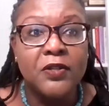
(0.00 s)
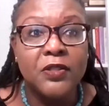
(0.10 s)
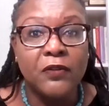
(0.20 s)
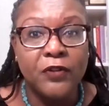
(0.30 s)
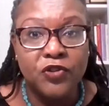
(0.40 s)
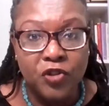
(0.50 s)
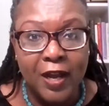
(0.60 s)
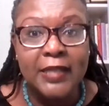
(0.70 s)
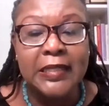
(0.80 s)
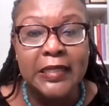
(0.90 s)
So if you're
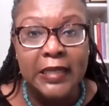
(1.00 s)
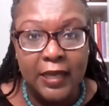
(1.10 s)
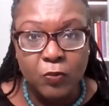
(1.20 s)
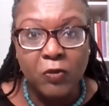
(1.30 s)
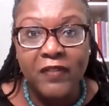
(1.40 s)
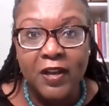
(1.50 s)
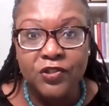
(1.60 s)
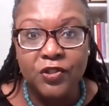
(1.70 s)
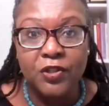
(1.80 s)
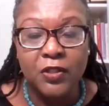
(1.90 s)
trying to engage
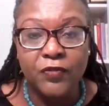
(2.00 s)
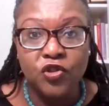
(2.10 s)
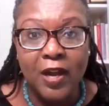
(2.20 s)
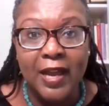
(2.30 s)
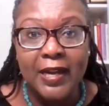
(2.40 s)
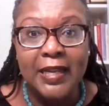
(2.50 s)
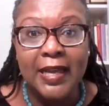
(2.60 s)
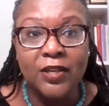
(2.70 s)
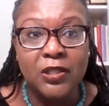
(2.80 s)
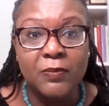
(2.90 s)
professionals, if you're trying to
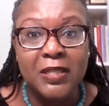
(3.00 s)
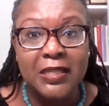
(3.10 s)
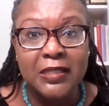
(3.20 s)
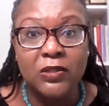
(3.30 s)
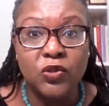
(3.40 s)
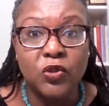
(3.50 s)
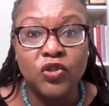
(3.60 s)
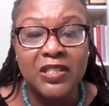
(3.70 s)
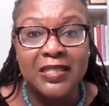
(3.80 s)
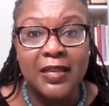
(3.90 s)
engage some of these
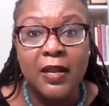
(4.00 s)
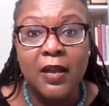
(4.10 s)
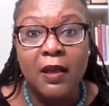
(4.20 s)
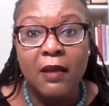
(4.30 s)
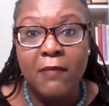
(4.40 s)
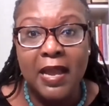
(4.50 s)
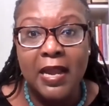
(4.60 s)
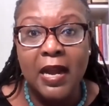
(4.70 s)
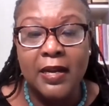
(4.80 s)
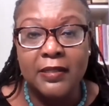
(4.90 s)
institutions that may
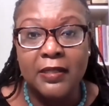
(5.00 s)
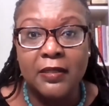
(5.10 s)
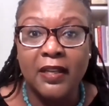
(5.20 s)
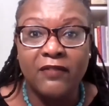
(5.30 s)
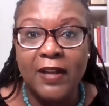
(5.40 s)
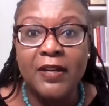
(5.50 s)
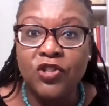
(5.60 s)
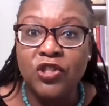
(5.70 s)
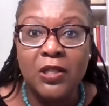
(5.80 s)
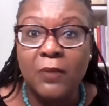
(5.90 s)
not necessarily, like
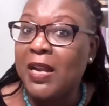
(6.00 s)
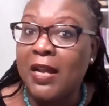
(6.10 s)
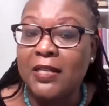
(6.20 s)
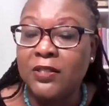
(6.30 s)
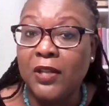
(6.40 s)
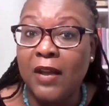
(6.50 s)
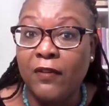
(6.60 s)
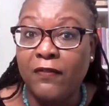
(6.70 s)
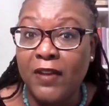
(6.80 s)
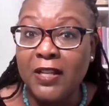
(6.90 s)
foundations that may not necessarily have
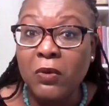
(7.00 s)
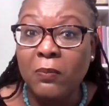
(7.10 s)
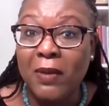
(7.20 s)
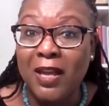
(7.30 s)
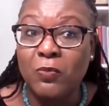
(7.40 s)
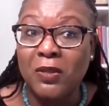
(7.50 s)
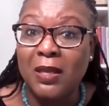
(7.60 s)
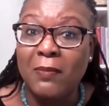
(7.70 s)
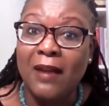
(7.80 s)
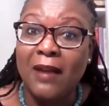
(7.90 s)
a Facebook page, but
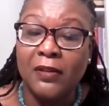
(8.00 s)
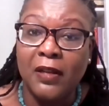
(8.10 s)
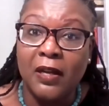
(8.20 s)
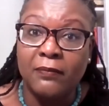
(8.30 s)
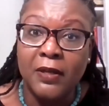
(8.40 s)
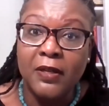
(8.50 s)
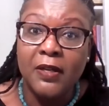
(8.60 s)
they may have a, um,